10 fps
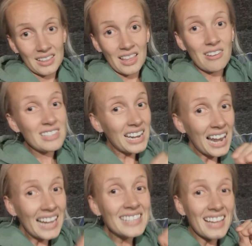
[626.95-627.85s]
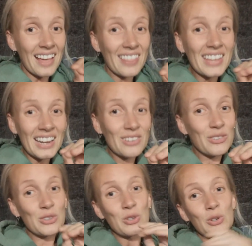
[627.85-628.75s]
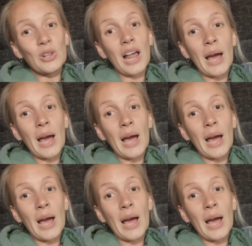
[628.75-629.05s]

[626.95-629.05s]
there is a light at the end of the tunnel.